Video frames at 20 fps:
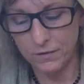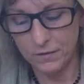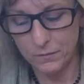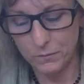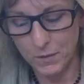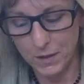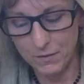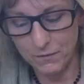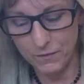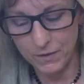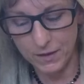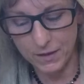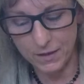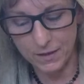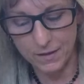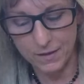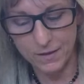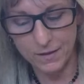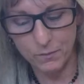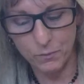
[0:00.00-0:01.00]
My V
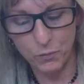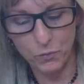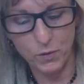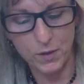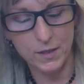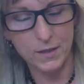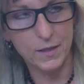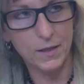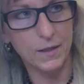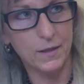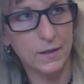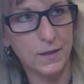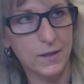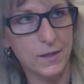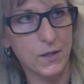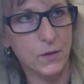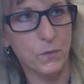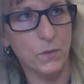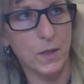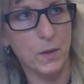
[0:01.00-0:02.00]
is pointing
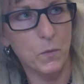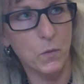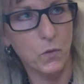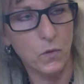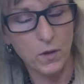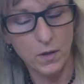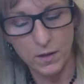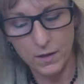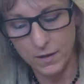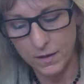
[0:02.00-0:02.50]
this way more.